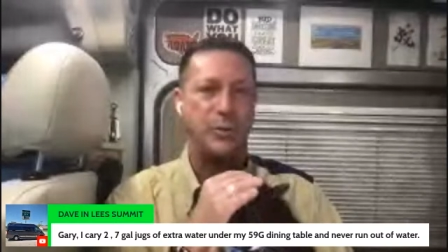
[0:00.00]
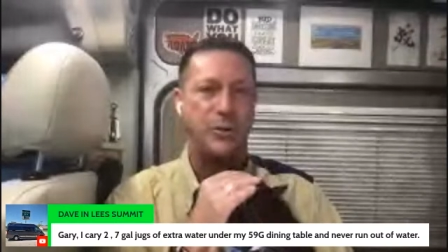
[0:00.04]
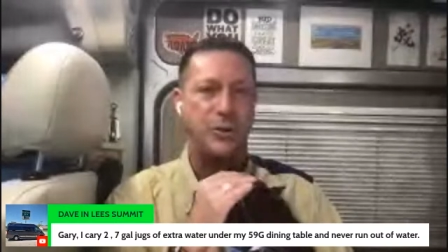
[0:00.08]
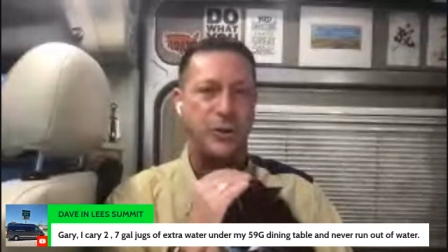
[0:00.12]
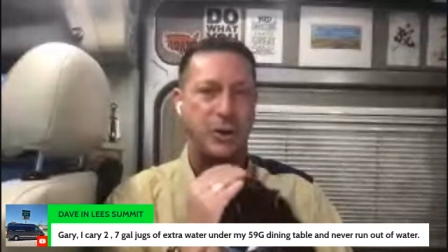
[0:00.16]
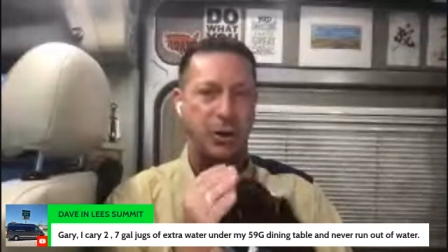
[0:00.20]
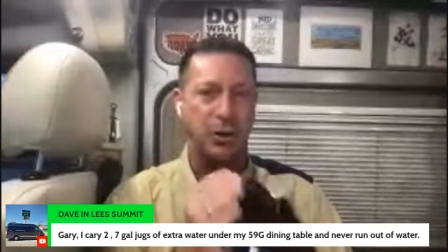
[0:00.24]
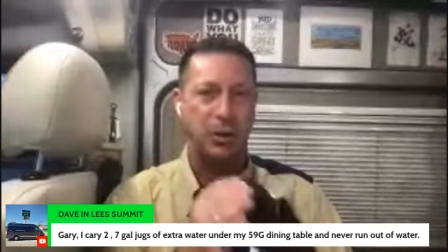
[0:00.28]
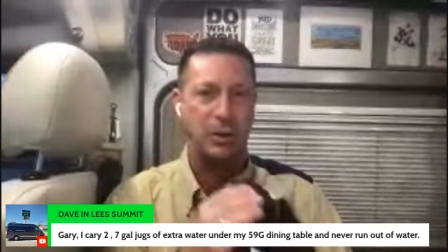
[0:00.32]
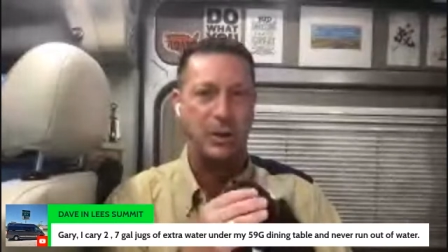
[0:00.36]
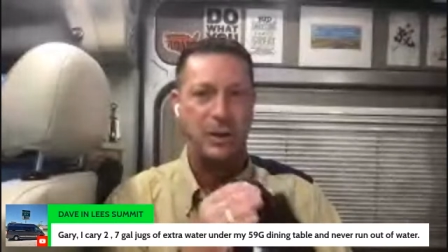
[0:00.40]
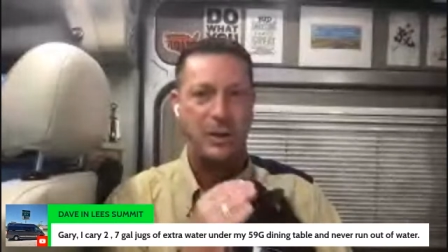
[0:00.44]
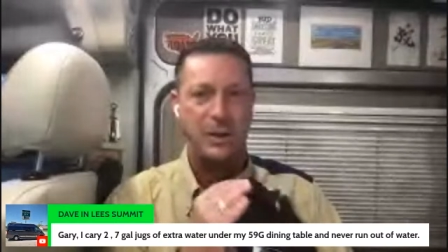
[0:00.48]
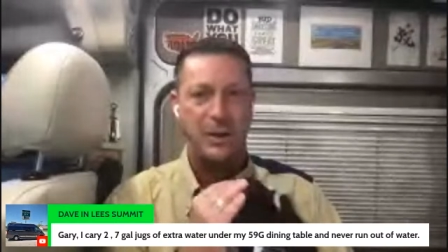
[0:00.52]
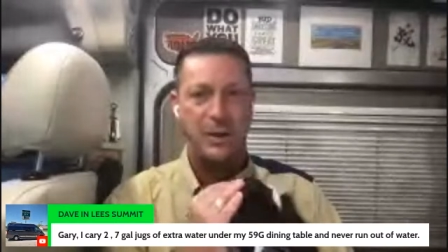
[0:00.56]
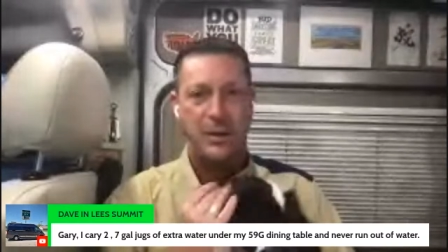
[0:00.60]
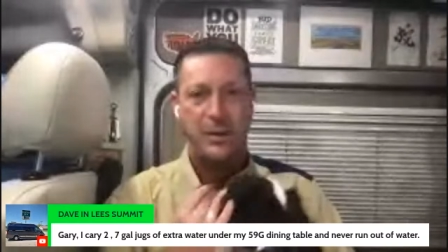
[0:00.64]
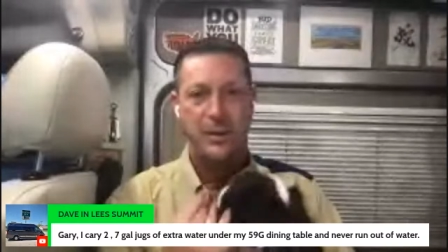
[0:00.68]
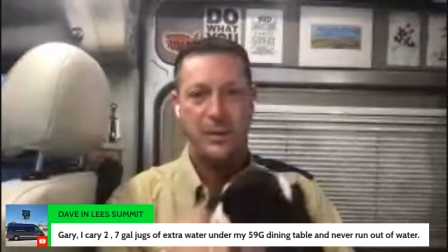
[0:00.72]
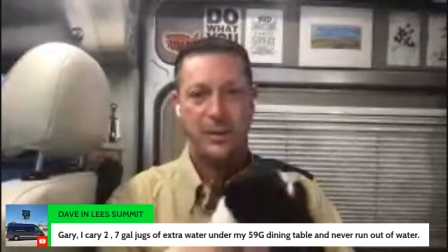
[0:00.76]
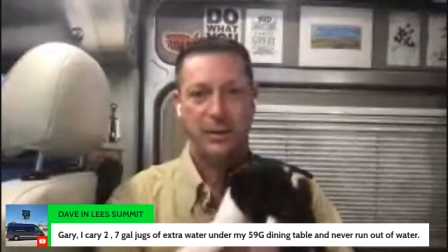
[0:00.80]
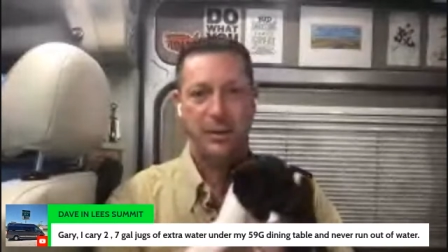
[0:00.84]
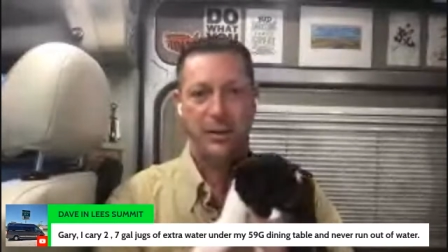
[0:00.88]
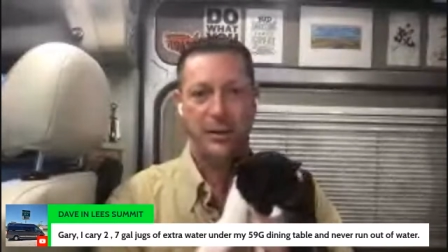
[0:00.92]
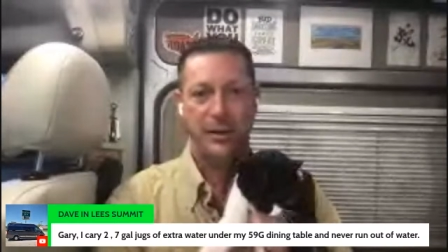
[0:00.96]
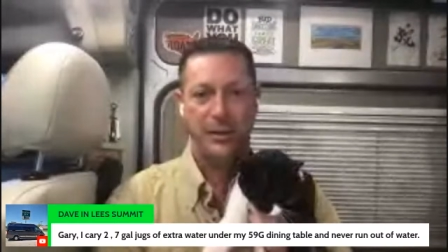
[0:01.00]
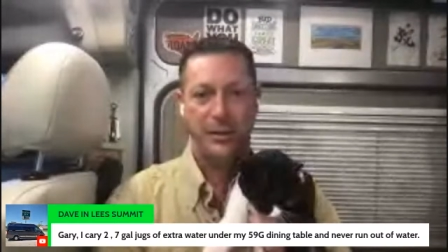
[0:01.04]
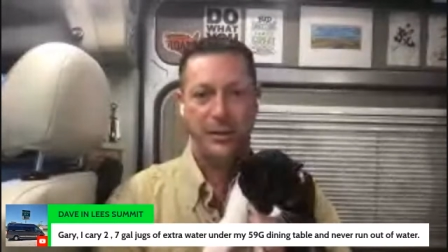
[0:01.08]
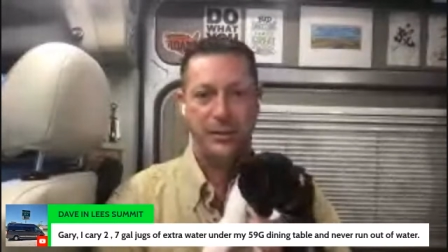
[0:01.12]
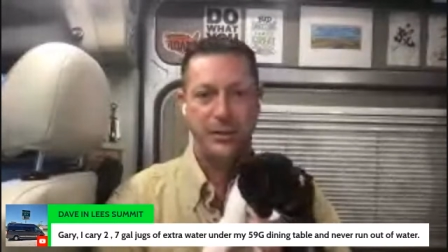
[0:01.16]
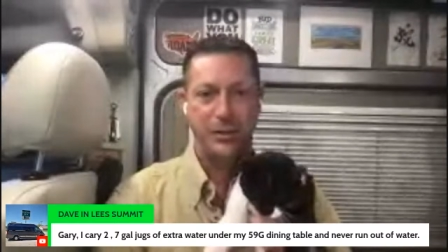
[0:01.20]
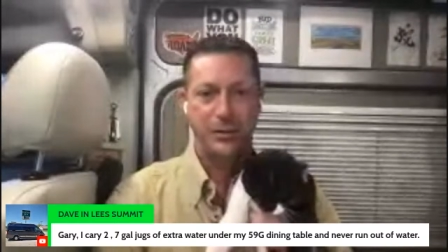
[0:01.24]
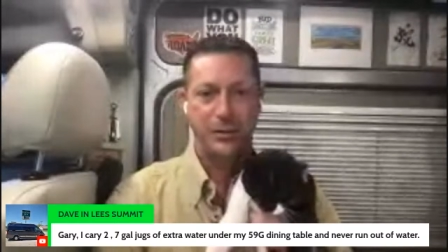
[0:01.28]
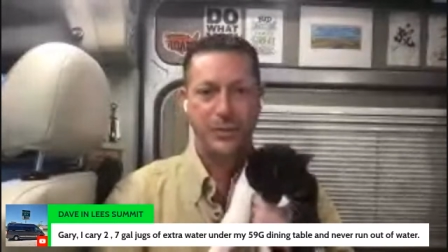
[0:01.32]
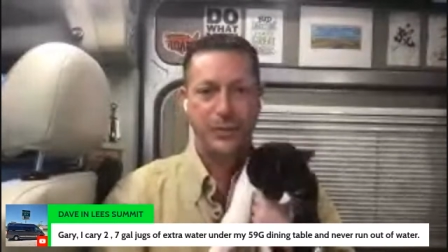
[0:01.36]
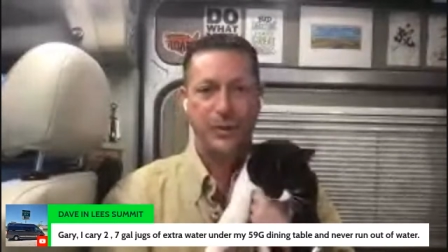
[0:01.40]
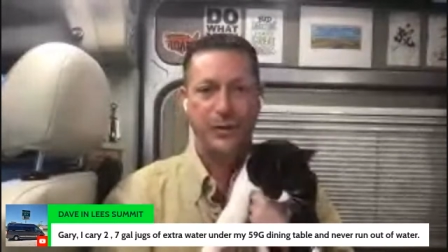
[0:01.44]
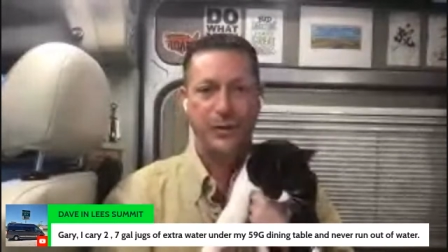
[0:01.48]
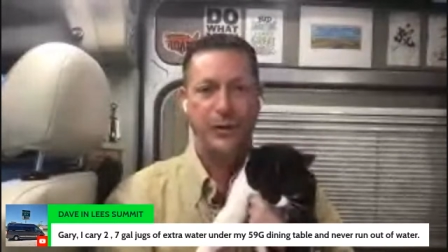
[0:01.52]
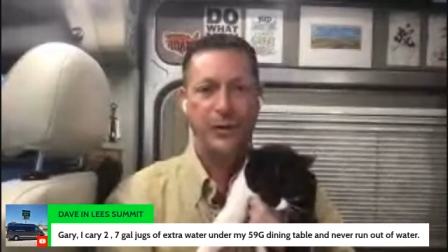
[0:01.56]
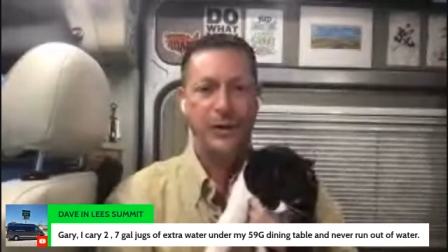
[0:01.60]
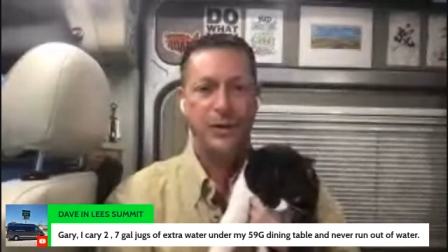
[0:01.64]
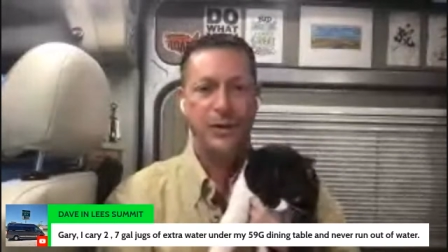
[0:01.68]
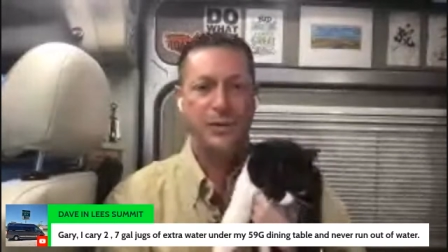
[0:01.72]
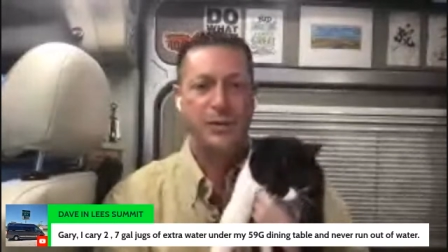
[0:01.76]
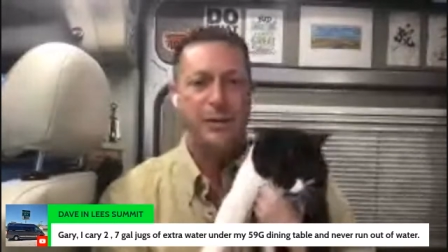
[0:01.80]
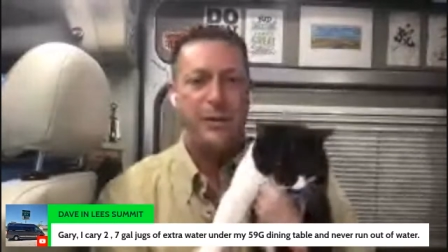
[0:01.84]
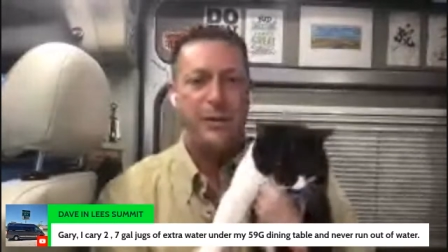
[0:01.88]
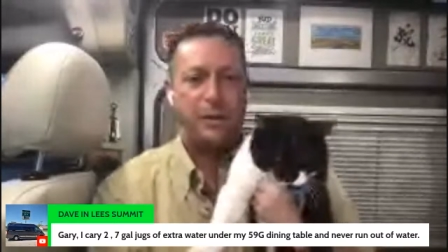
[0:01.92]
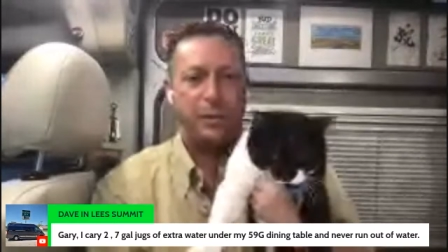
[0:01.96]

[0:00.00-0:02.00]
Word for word: armchair, and it's just been the greatest.